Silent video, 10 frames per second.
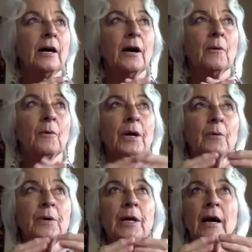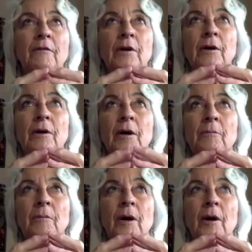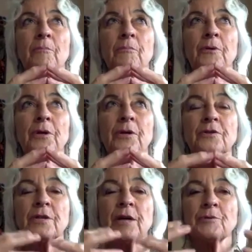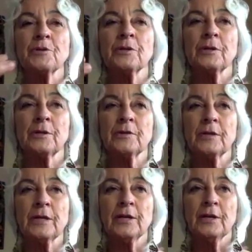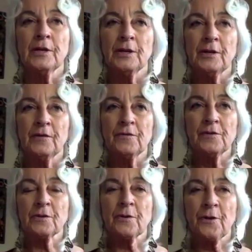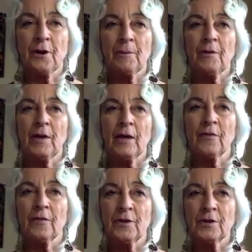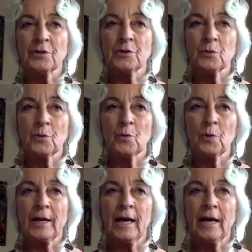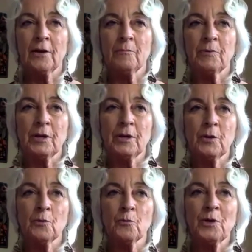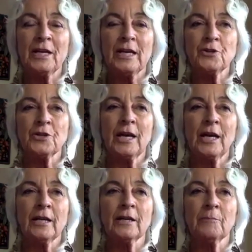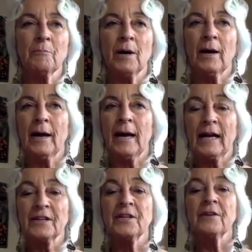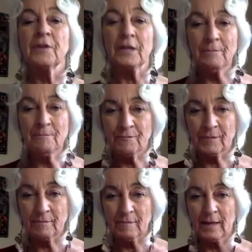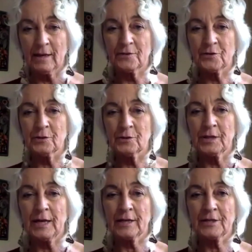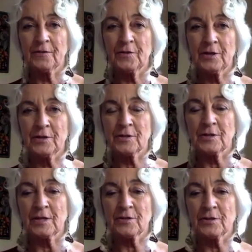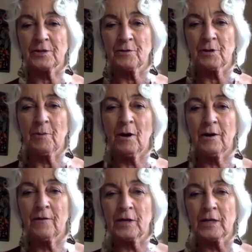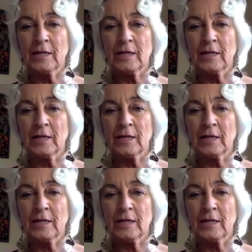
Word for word: we have a preconception in physical therapy that this can be re-educated by activity. And certainly activity is a necessary part of it.